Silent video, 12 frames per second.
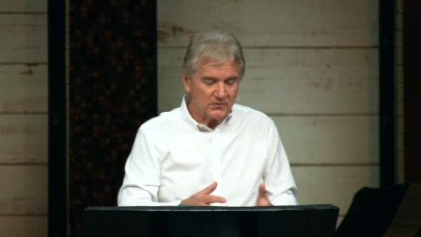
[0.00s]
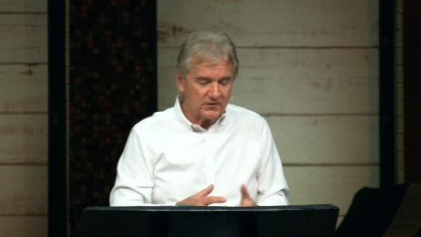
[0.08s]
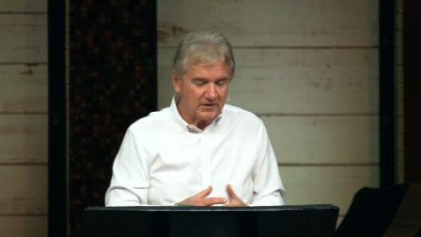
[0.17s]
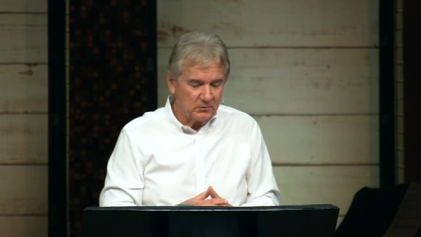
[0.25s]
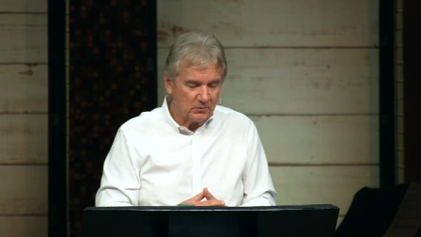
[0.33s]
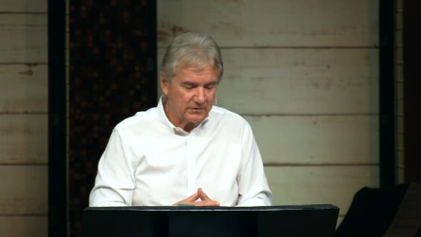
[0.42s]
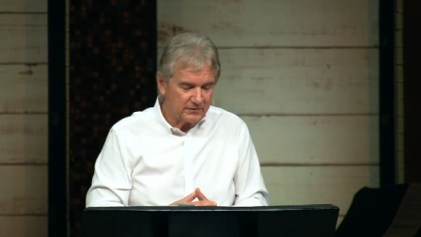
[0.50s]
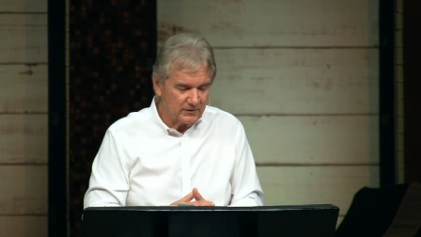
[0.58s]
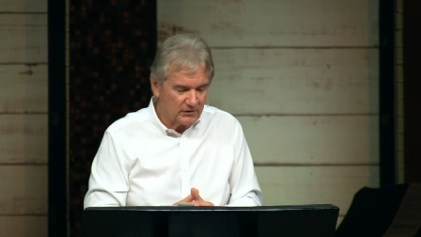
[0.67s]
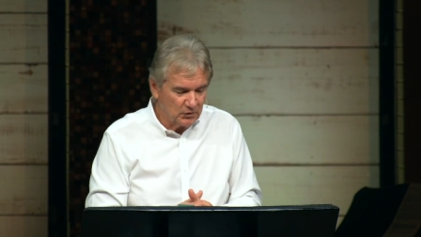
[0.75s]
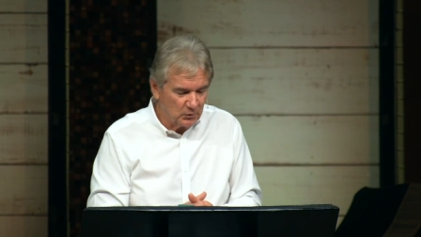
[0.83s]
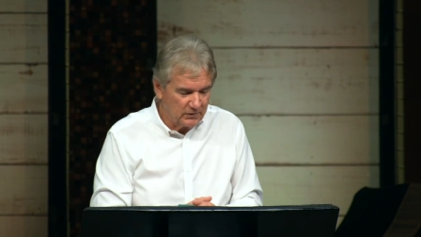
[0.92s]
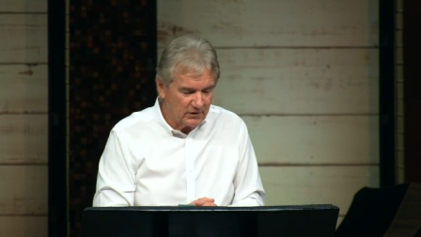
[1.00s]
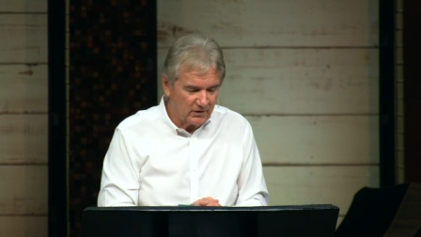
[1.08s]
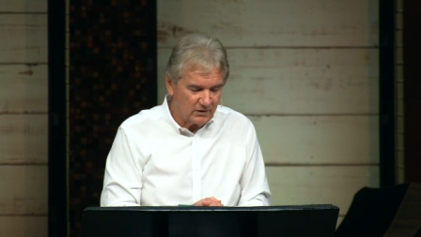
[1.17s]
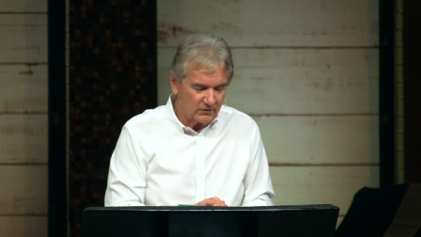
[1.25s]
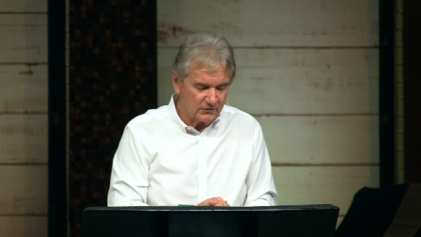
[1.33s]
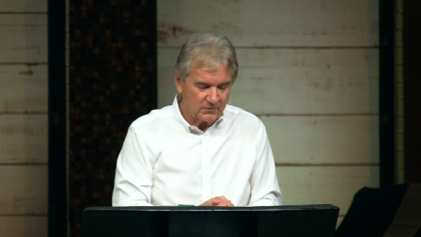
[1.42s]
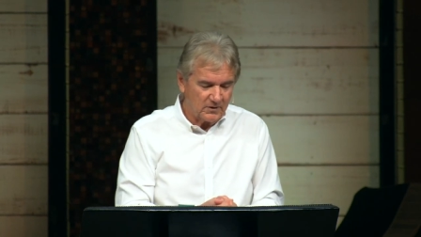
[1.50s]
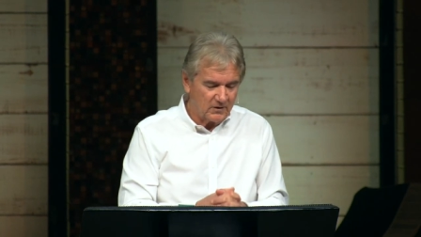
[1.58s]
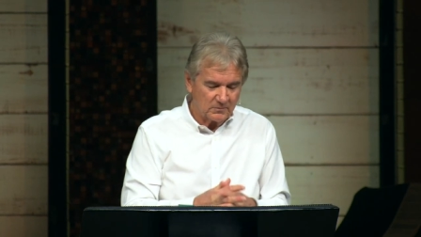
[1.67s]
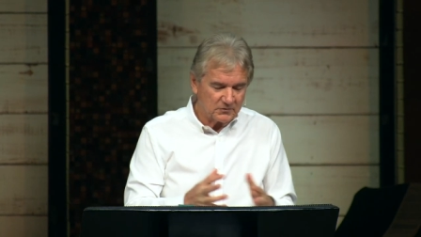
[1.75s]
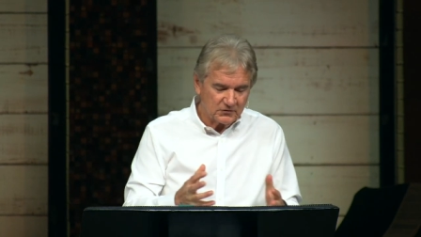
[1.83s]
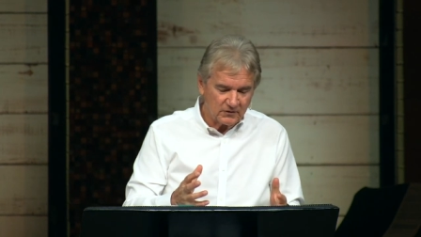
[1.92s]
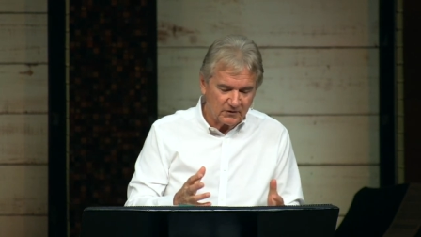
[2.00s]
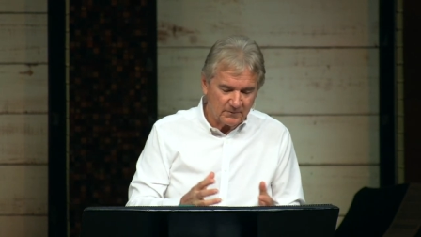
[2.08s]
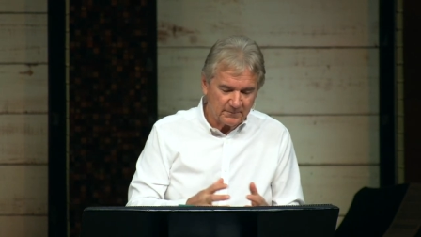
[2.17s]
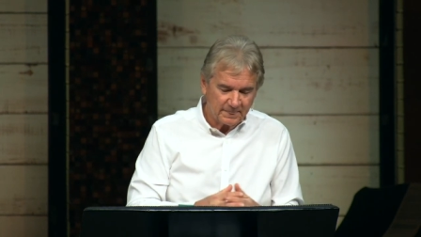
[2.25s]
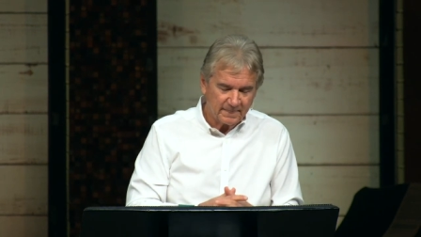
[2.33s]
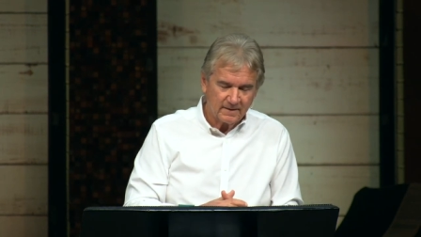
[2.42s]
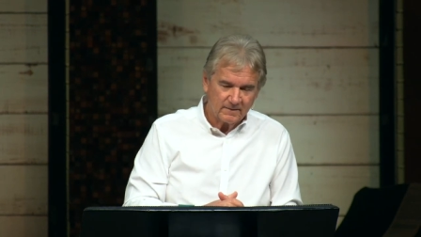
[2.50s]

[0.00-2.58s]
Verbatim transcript: sing with Louis Armstrong.